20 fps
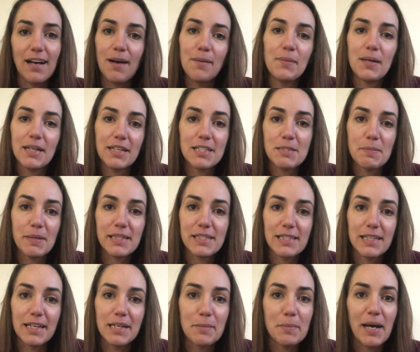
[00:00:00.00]
I'm not
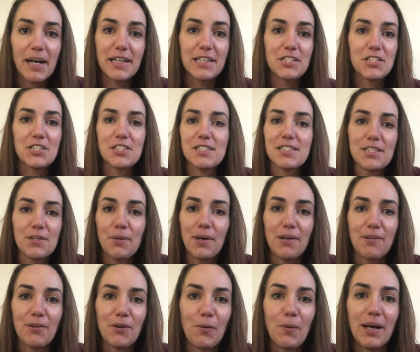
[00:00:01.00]
expecting any packages, so I
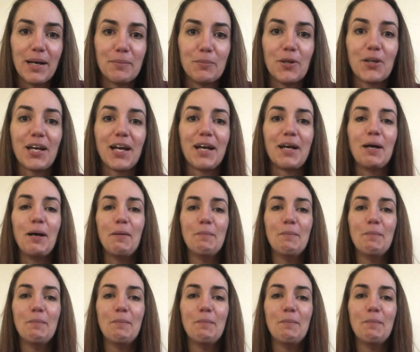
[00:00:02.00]
don't know why I'm looking.